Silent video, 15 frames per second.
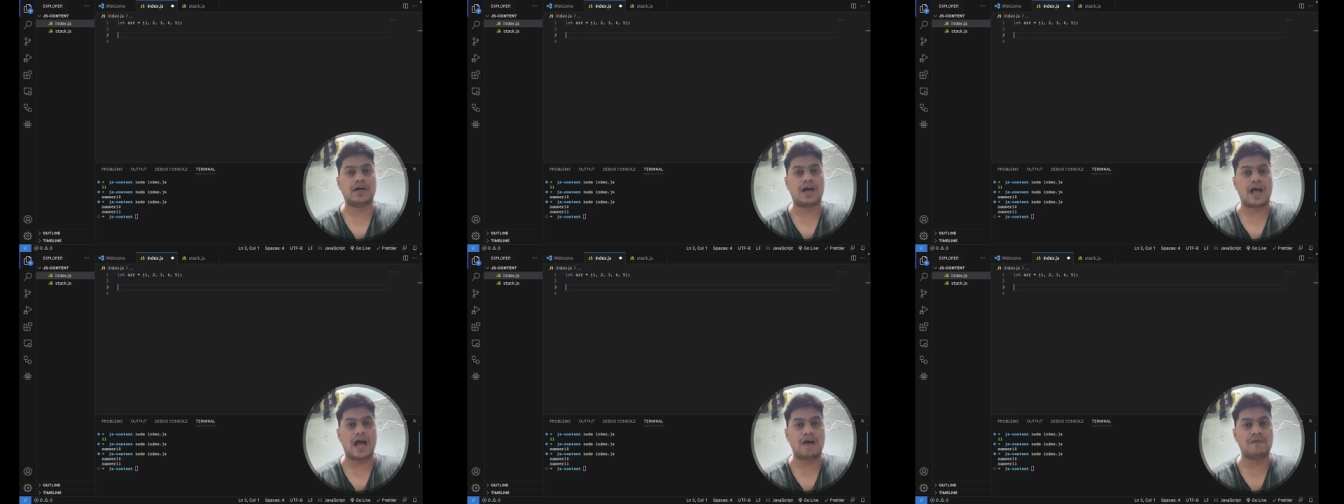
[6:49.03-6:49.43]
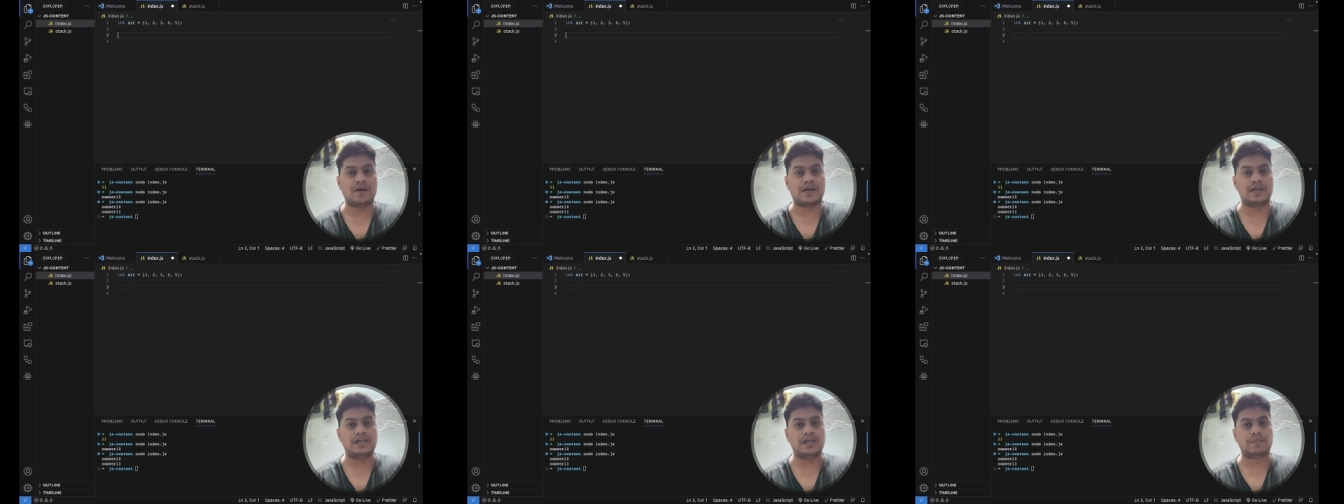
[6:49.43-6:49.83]
have a
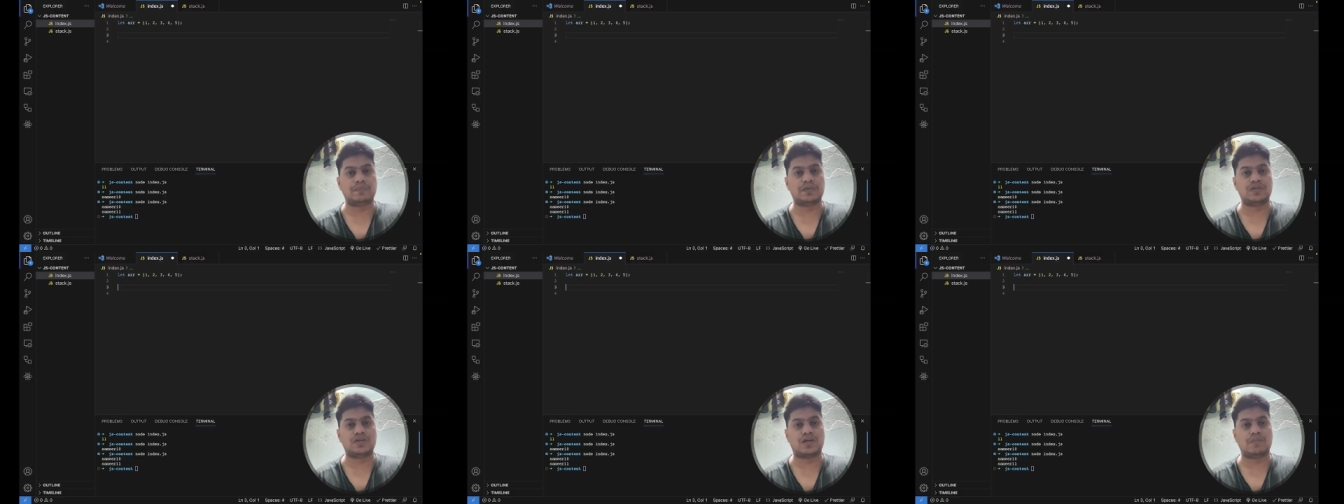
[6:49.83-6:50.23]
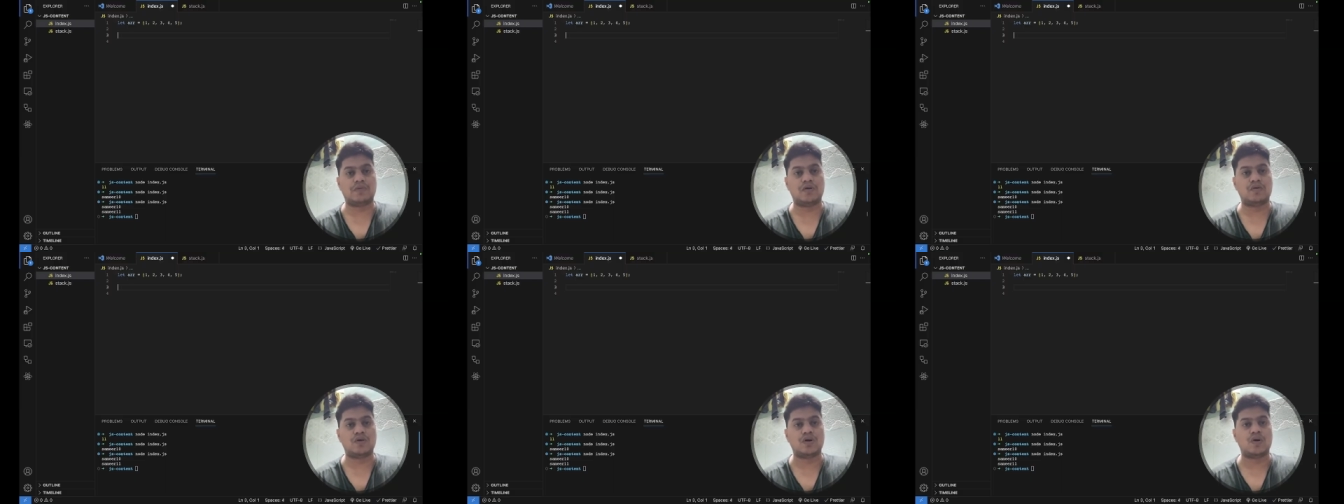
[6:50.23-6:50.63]
clear picture
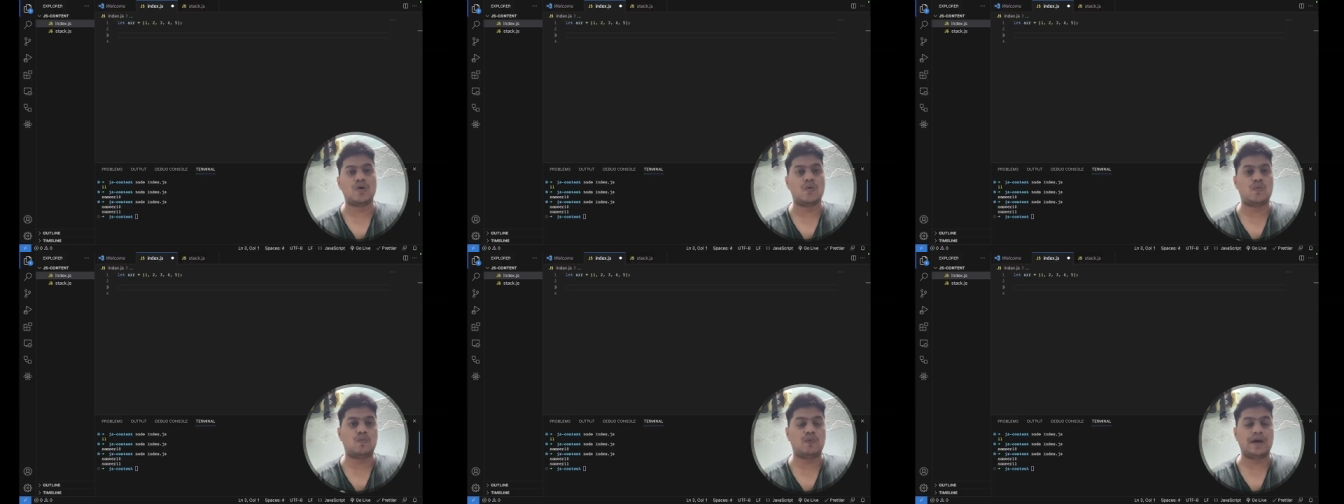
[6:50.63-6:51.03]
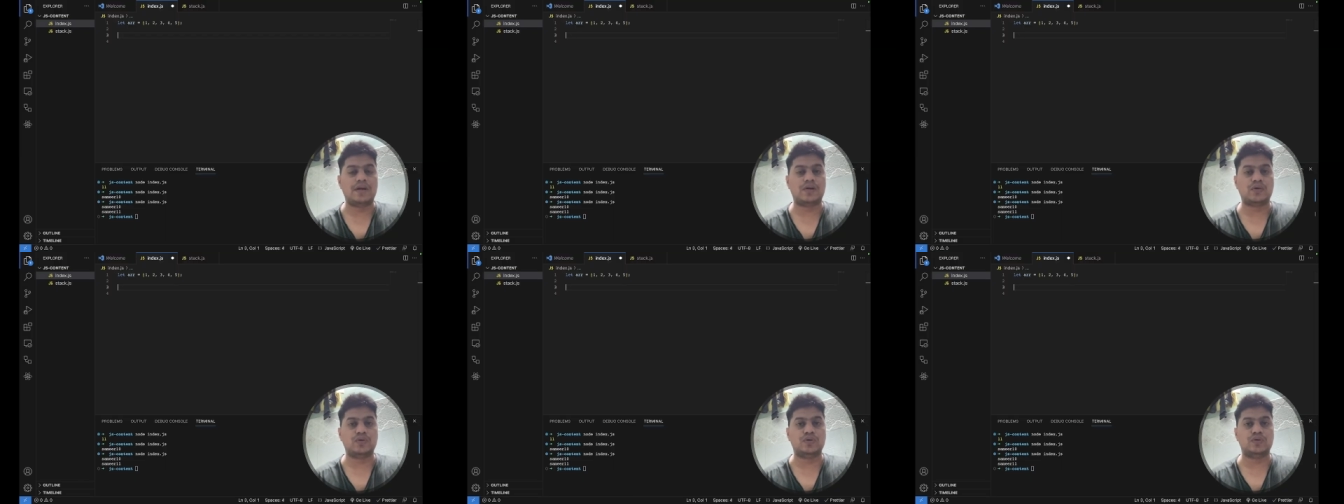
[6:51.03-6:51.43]
about when
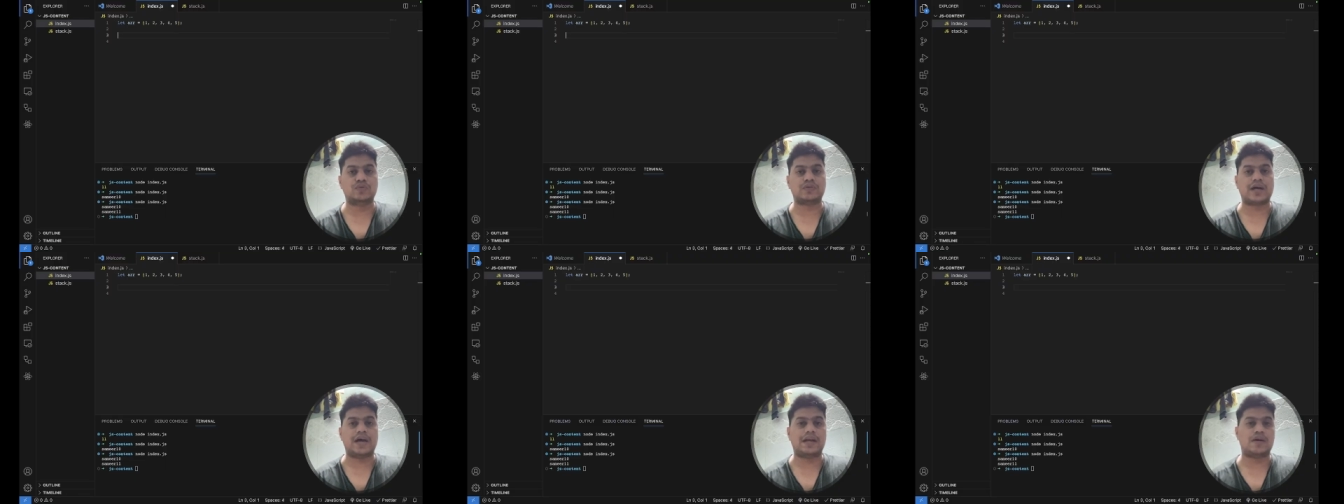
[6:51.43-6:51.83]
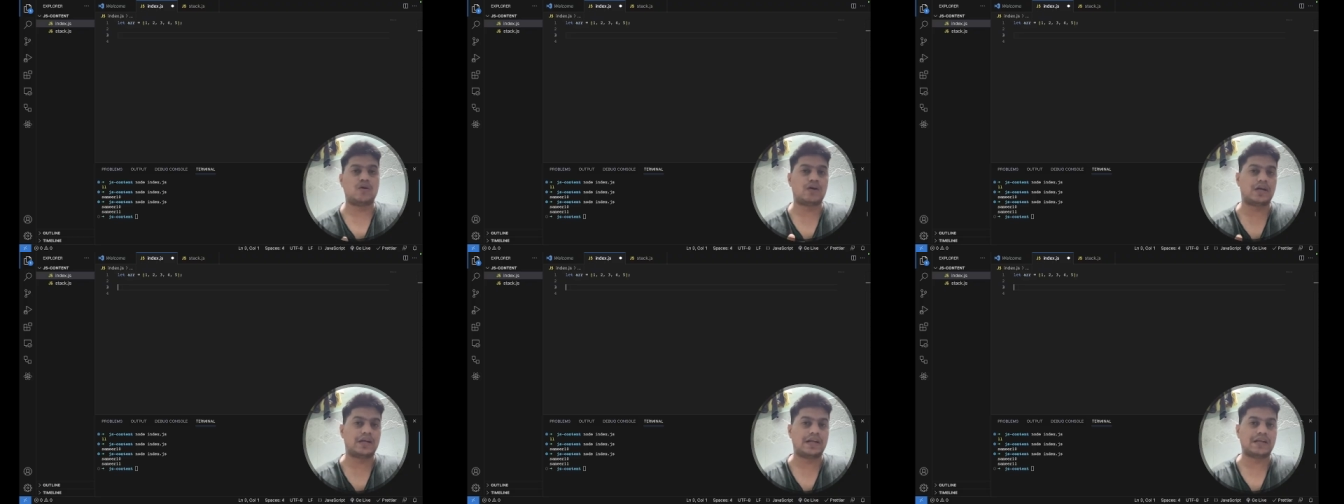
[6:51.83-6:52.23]
to use
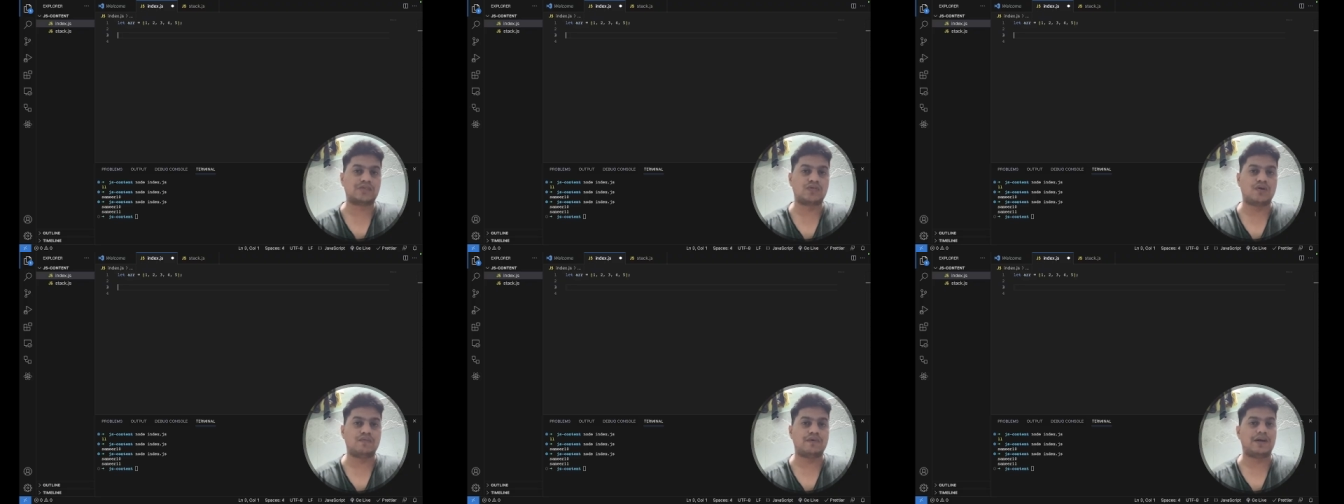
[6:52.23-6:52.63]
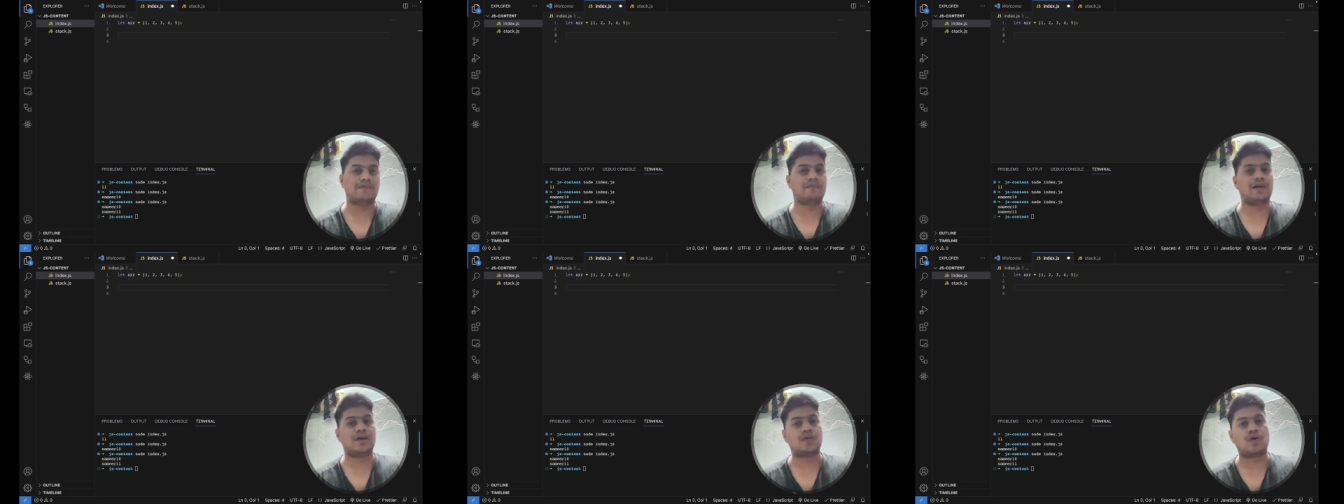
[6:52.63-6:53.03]
array.indexOf and